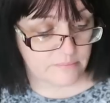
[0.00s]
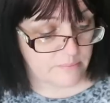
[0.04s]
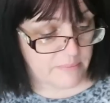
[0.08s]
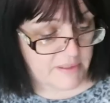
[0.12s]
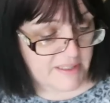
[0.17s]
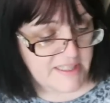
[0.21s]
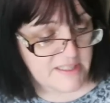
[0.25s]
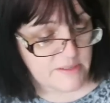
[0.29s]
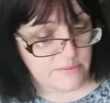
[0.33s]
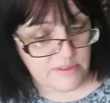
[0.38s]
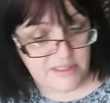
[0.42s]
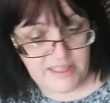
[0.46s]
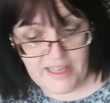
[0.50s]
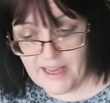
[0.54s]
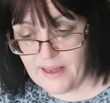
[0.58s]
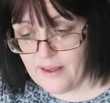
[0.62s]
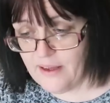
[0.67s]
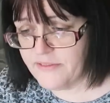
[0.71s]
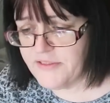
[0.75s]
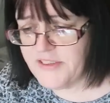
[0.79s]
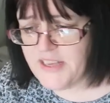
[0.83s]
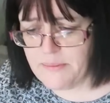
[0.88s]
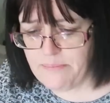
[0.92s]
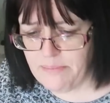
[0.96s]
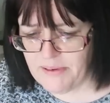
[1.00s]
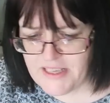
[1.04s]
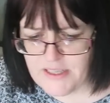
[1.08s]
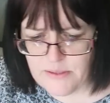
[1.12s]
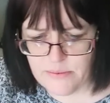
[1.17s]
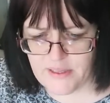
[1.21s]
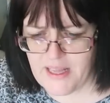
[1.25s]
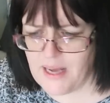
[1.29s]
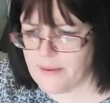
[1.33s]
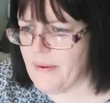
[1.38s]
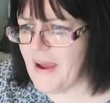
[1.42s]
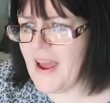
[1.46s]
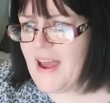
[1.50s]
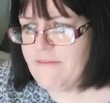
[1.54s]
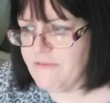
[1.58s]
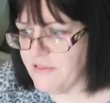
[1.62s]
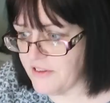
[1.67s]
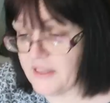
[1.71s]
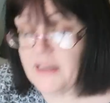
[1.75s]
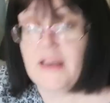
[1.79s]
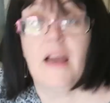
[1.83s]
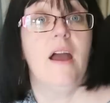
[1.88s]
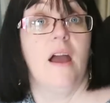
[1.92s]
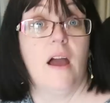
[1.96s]
pleased with that. I've said pleased with that about
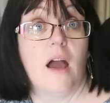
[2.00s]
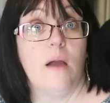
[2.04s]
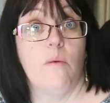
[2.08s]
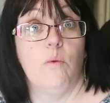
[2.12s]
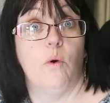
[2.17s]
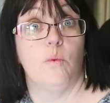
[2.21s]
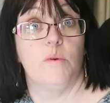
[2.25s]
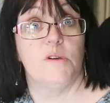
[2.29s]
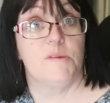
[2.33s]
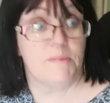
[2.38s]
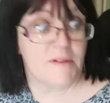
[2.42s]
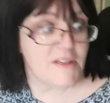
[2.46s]
everything. I'm always